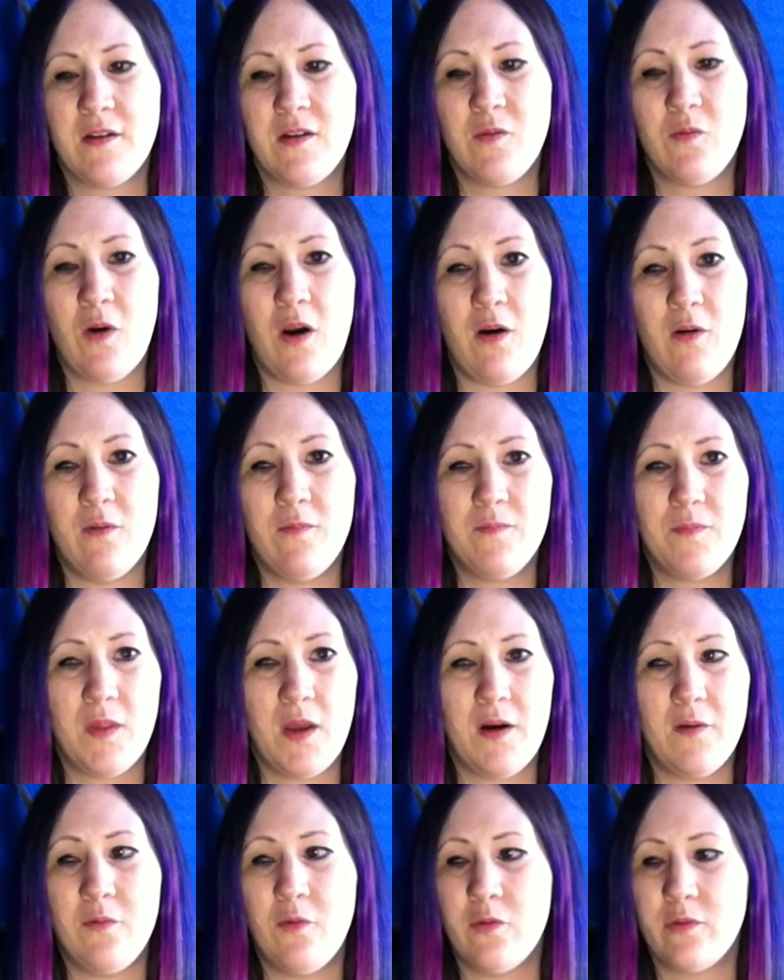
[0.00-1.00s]
Well,
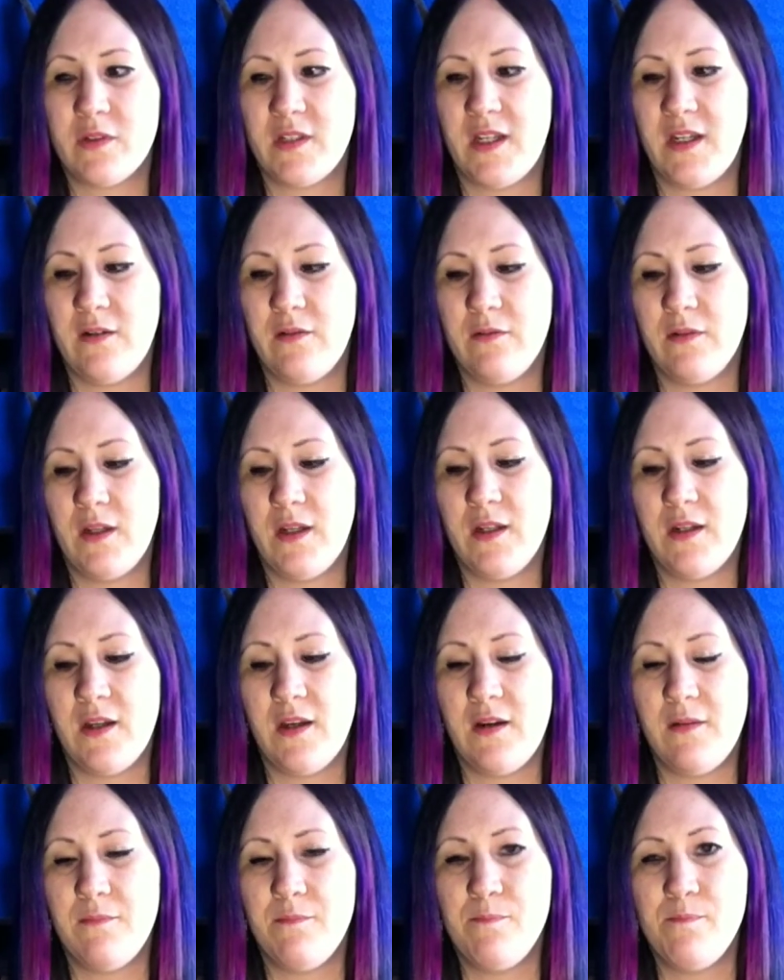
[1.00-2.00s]
I walked down
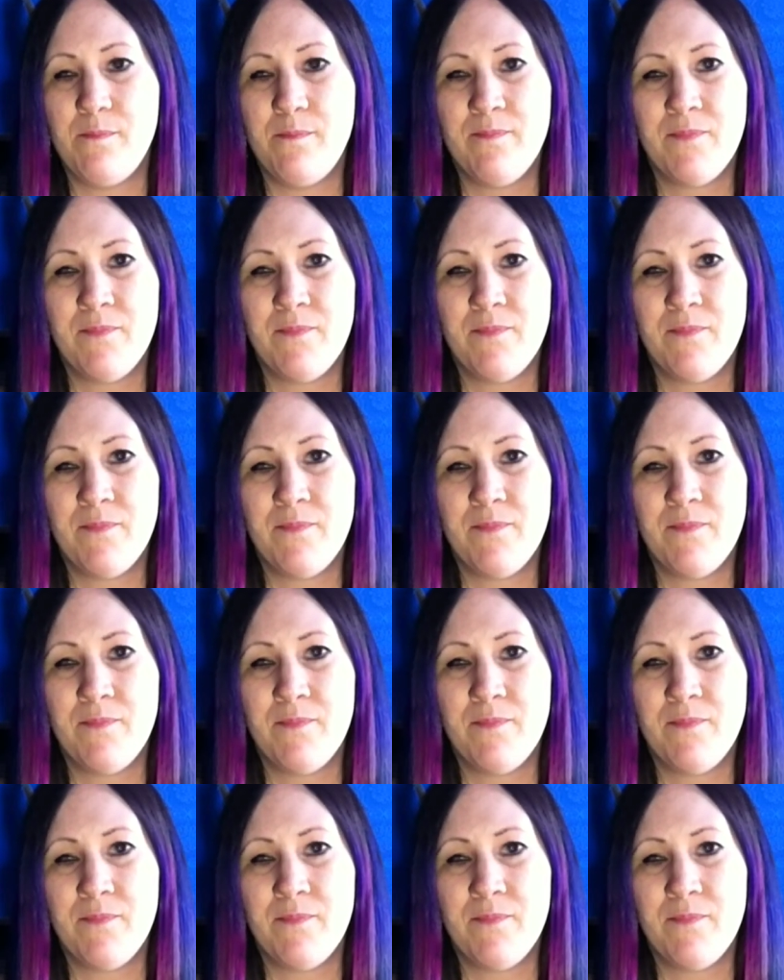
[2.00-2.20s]
and